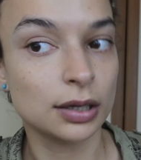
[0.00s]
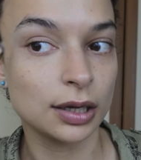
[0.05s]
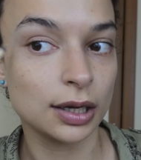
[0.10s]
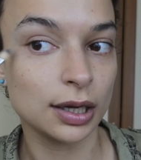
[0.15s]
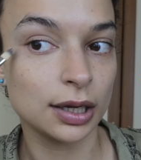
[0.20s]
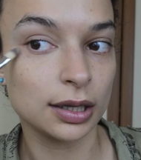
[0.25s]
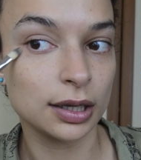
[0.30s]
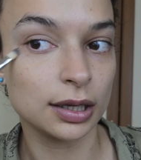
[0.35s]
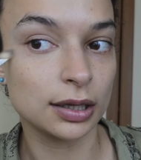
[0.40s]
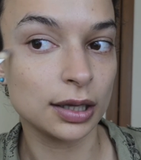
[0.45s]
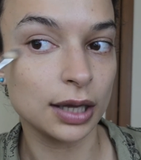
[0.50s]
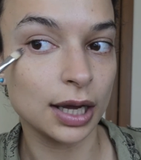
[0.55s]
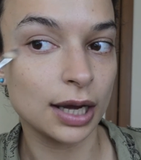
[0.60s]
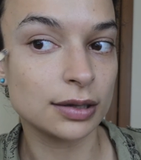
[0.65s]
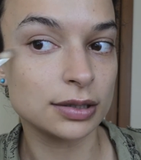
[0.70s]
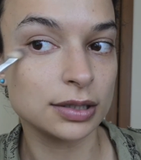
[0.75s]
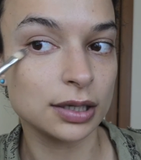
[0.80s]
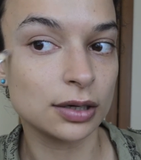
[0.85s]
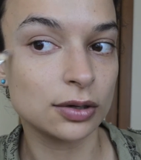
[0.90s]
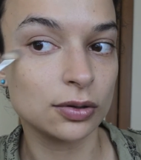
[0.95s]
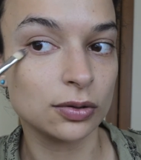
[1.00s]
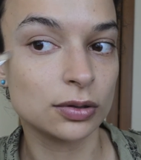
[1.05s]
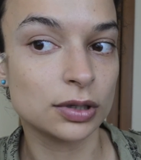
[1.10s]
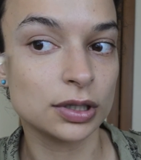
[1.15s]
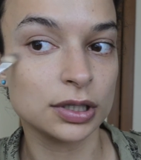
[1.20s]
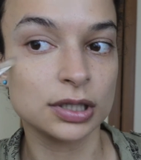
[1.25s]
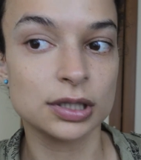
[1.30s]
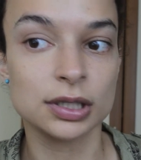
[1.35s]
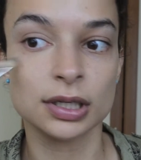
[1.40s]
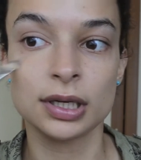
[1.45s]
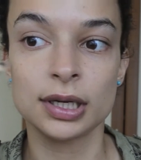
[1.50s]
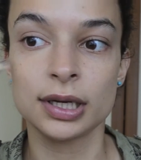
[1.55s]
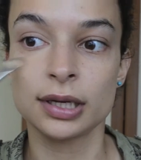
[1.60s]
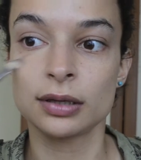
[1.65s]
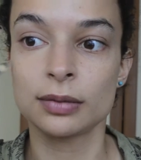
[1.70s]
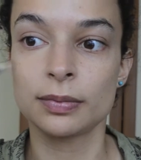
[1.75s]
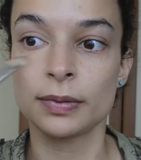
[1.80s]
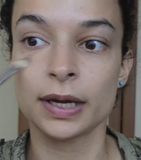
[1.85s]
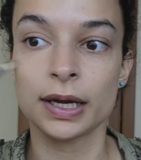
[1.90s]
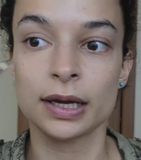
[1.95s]
And then the outside corner just a
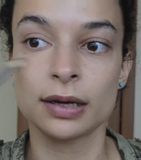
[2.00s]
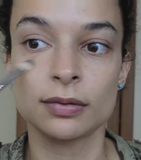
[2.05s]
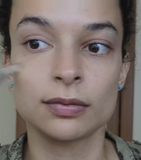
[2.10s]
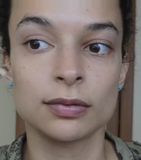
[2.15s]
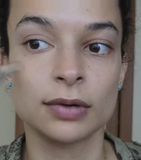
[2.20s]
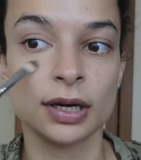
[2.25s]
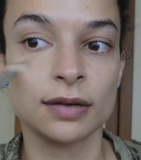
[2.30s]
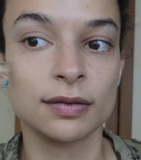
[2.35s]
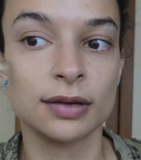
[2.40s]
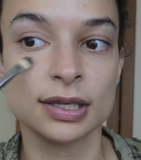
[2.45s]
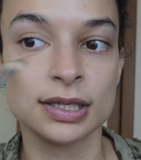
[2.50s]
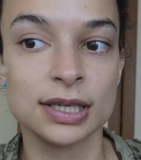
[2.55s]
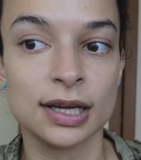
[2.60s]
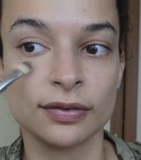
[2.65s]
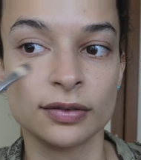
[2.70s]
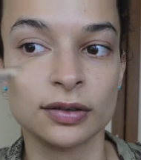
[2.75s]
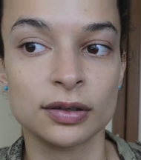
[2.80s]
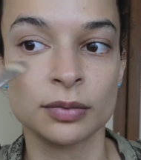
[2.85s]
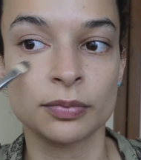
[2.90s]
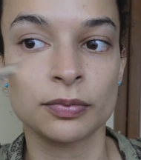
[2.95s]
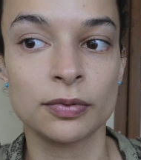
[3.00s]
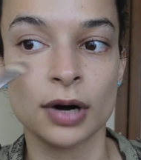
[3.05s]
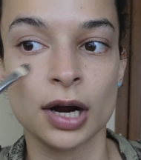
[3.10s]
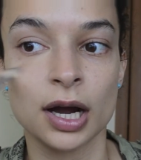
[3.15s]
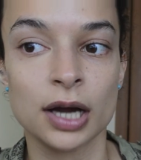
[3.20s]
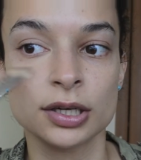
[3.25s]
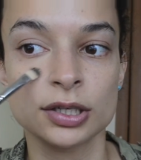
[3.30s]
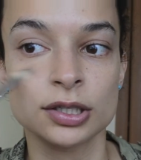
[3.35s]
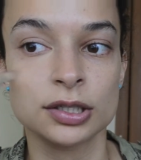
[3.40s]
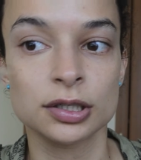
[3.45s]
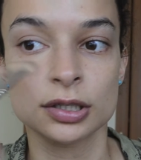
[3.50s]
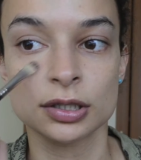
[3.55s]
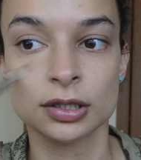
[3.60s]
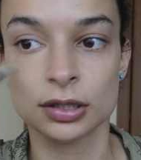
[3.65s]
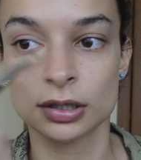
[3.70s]
little bit, whatever's left on the brush.